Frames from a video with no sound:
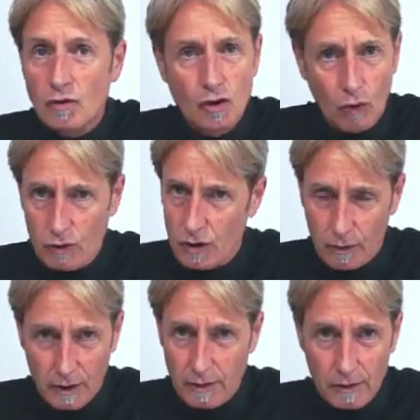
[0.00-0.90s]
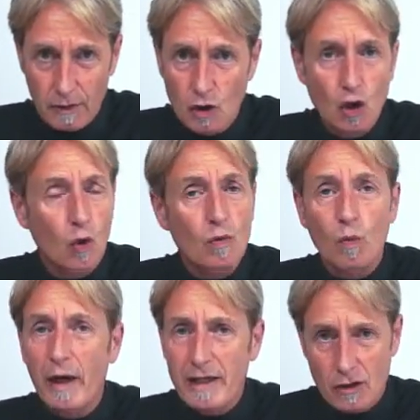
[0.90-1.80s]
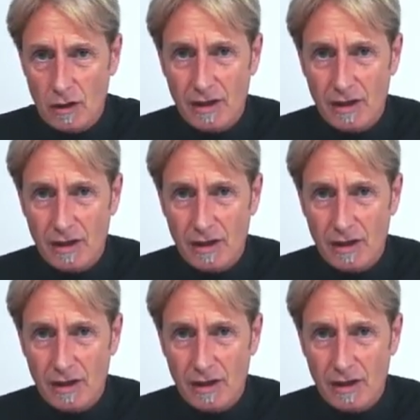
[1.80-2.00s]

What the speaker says: don't do it. Don't waste your